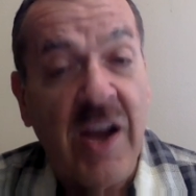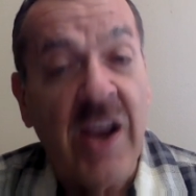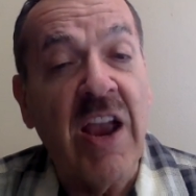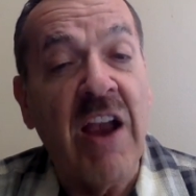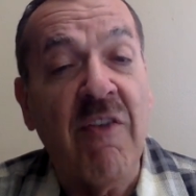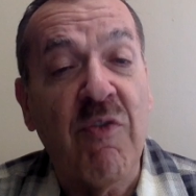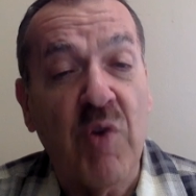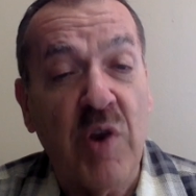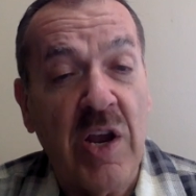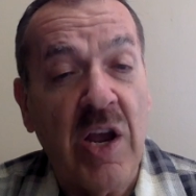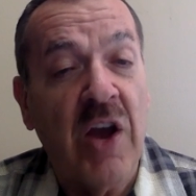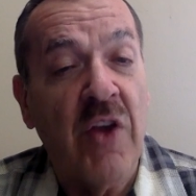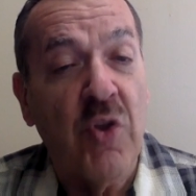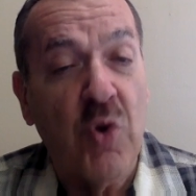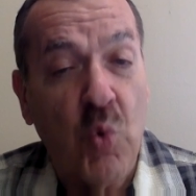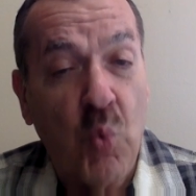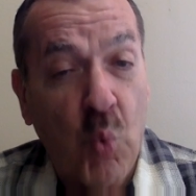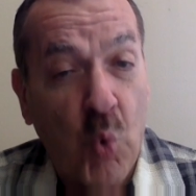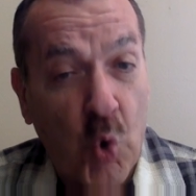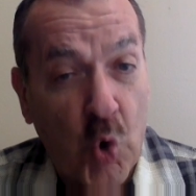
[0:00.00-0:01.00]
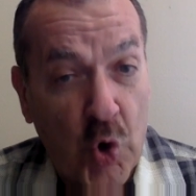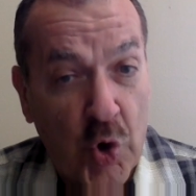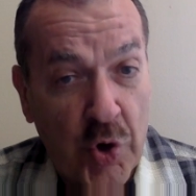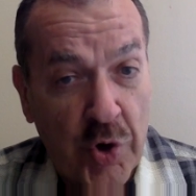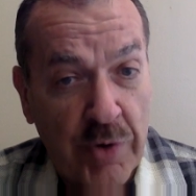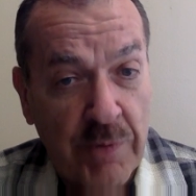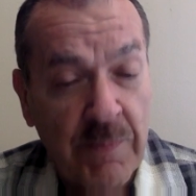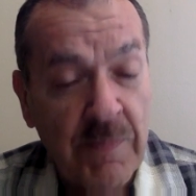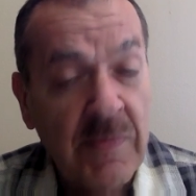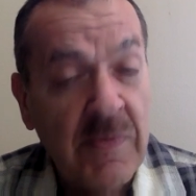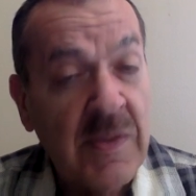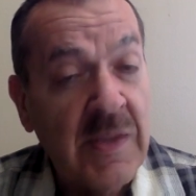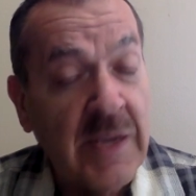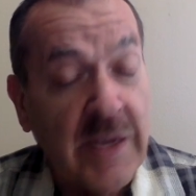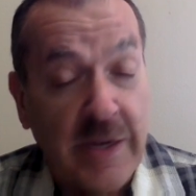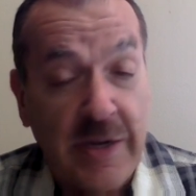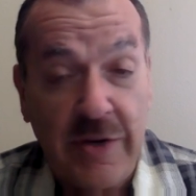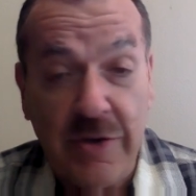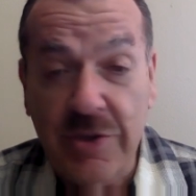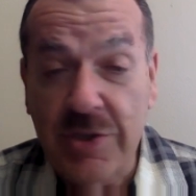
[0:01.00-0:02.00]
every other word. Now,
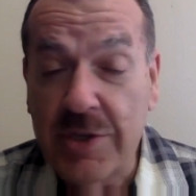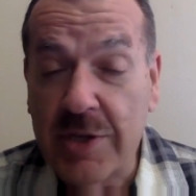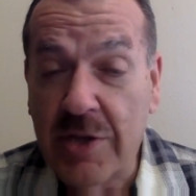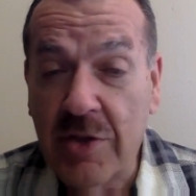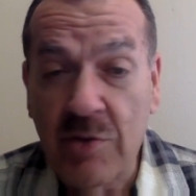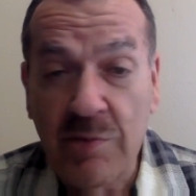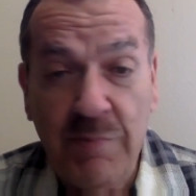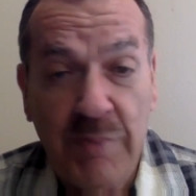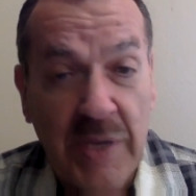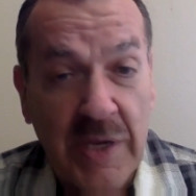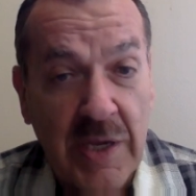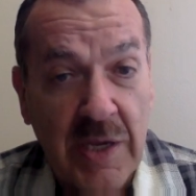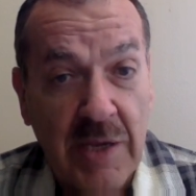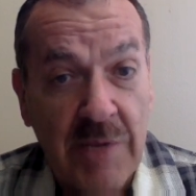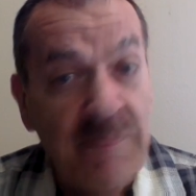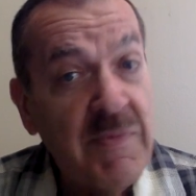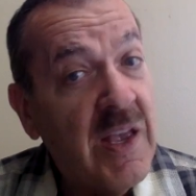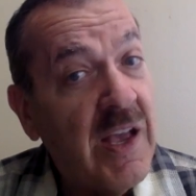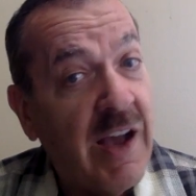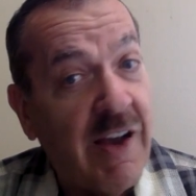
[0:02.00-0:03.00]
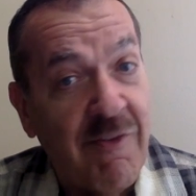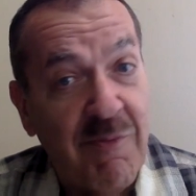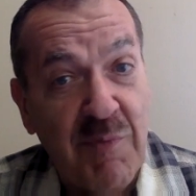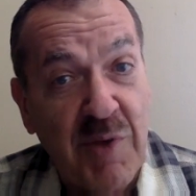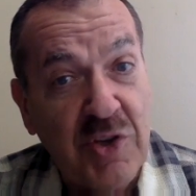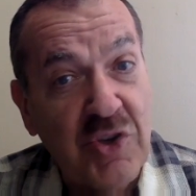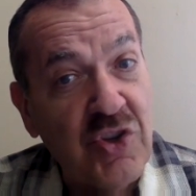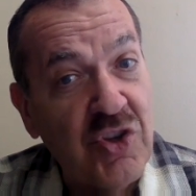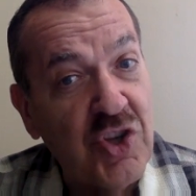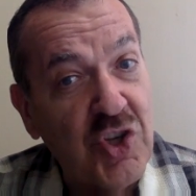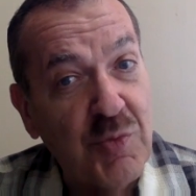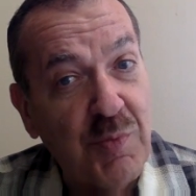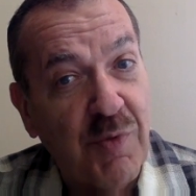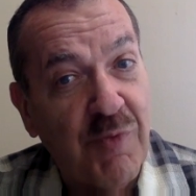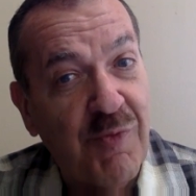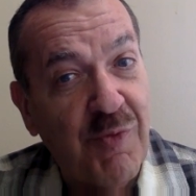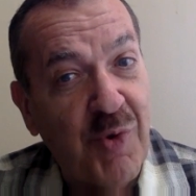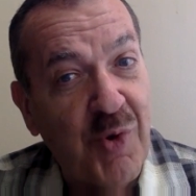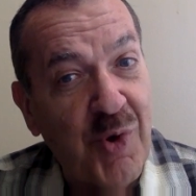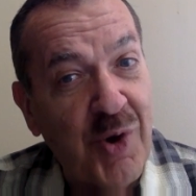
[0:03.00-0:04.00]
here's the other biggie. I've mentioned this
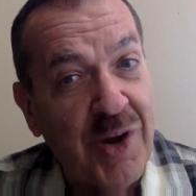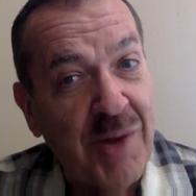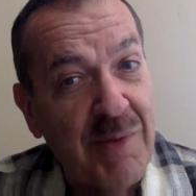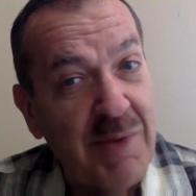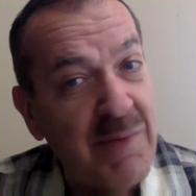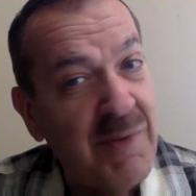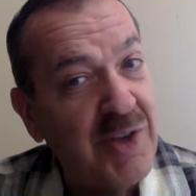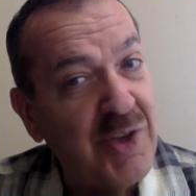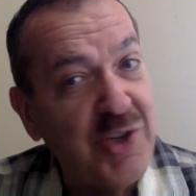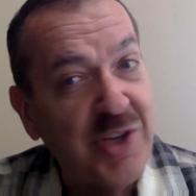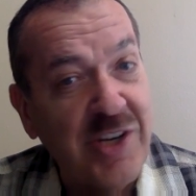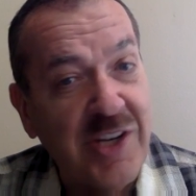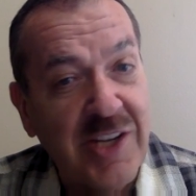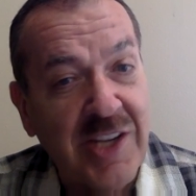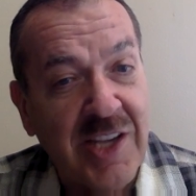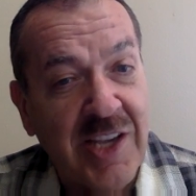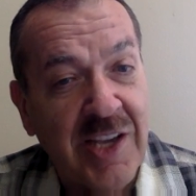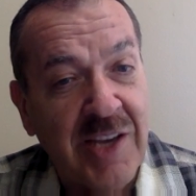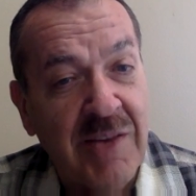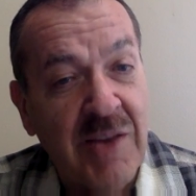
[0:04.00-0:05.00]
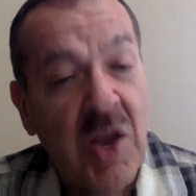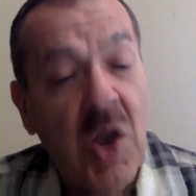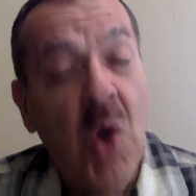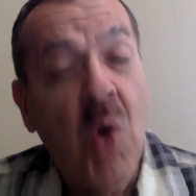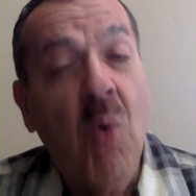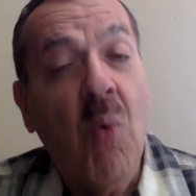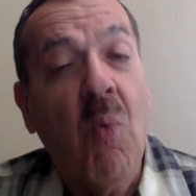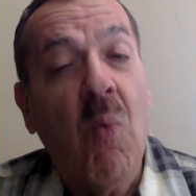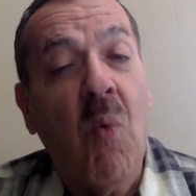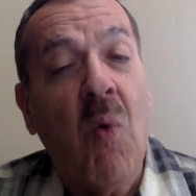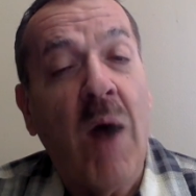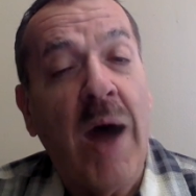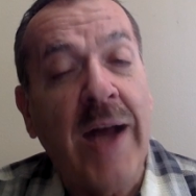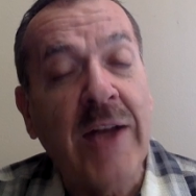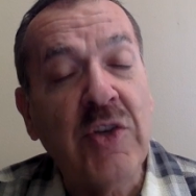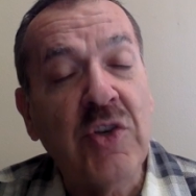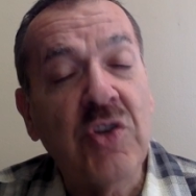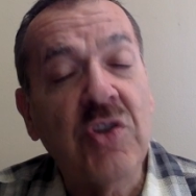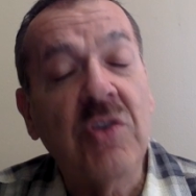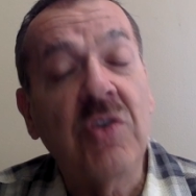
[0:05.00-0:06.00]
before. Let me mention it again.
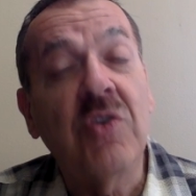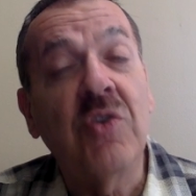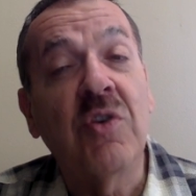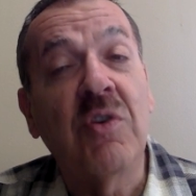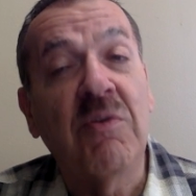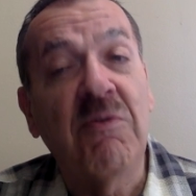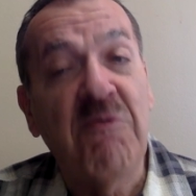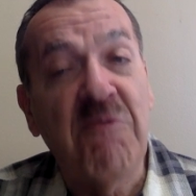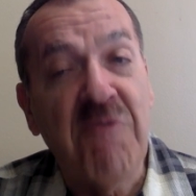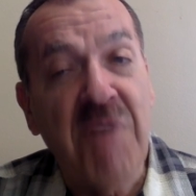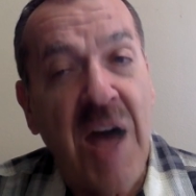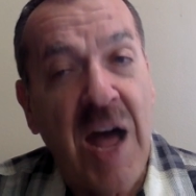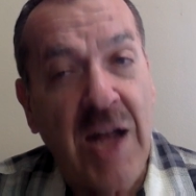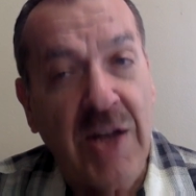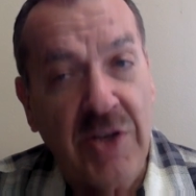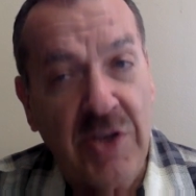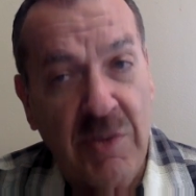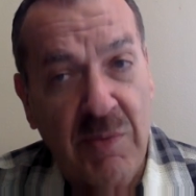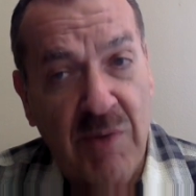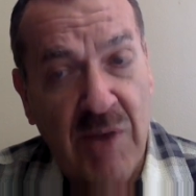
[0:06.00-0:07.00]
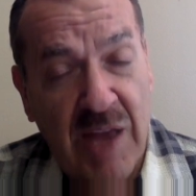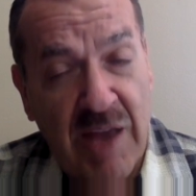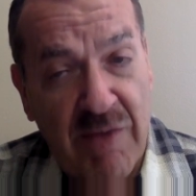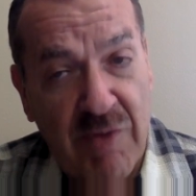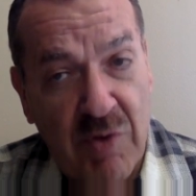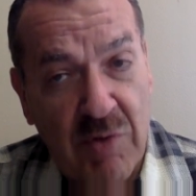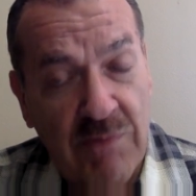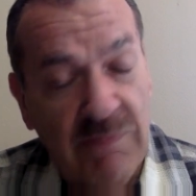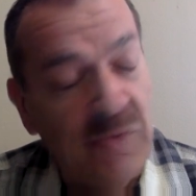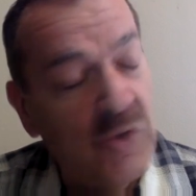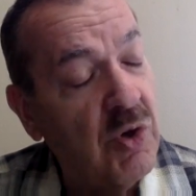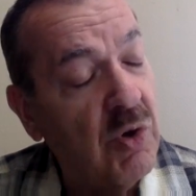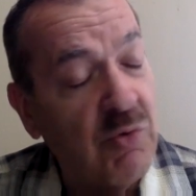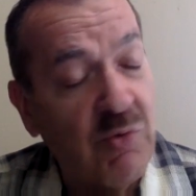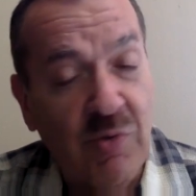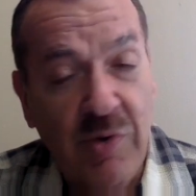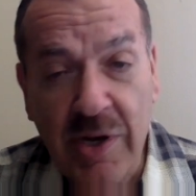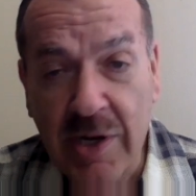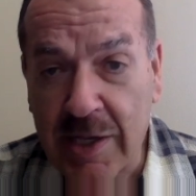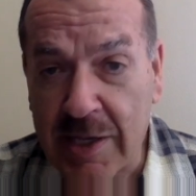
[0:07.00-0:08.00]
Watch your volume level. No,
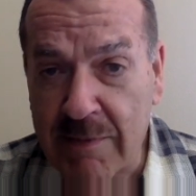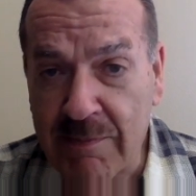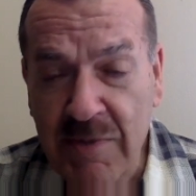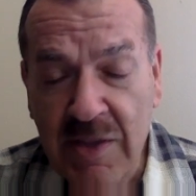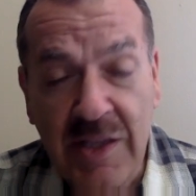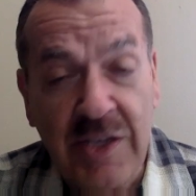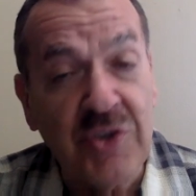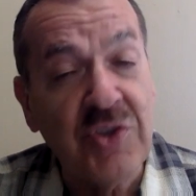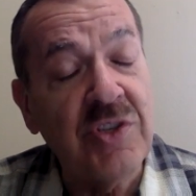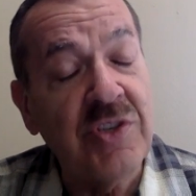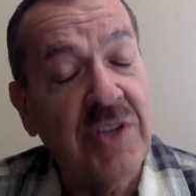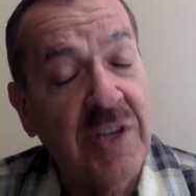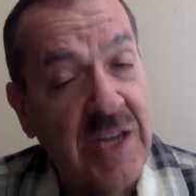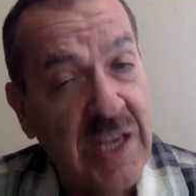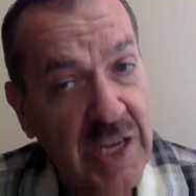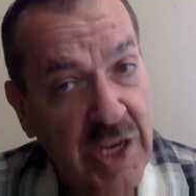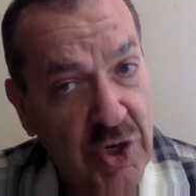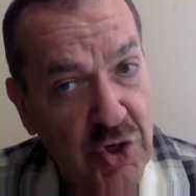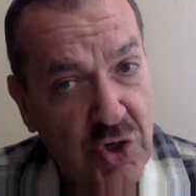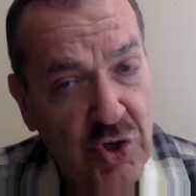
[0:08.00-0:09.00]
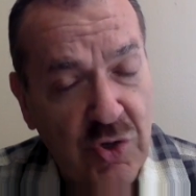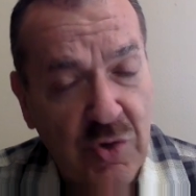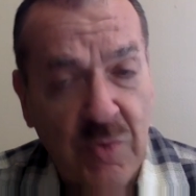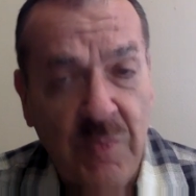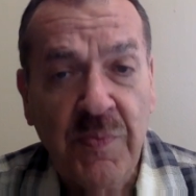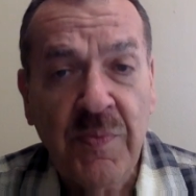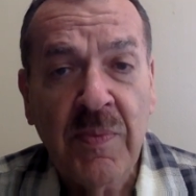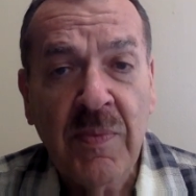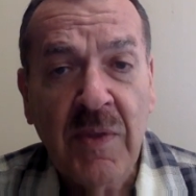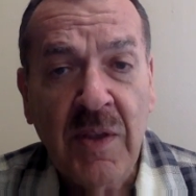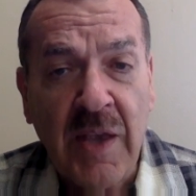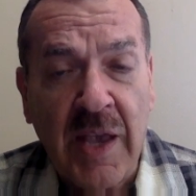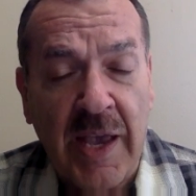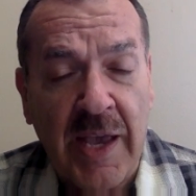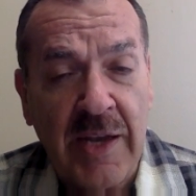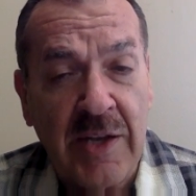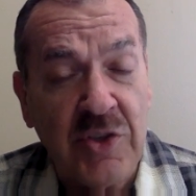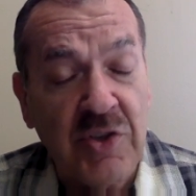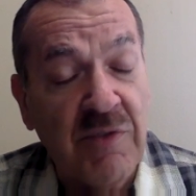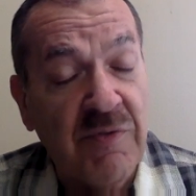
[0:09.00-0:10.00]
really, this is an issue.
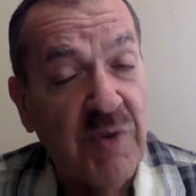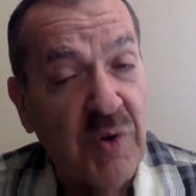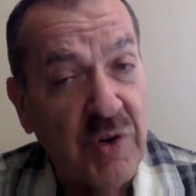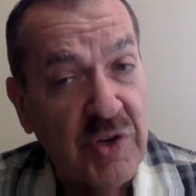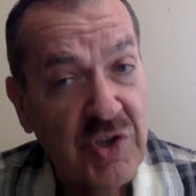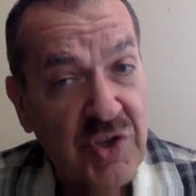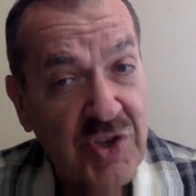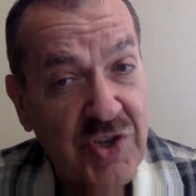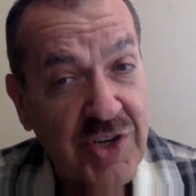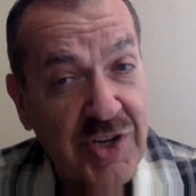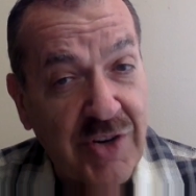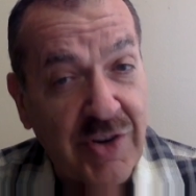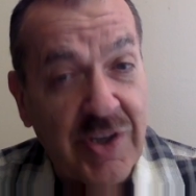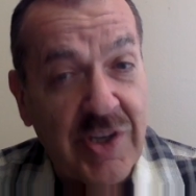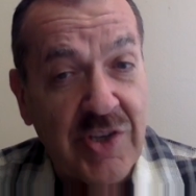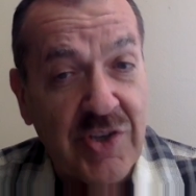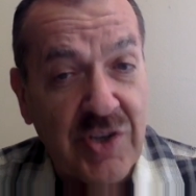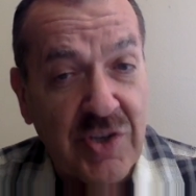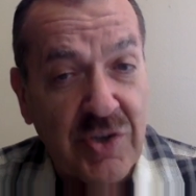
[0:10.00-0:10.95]
And it's a very serious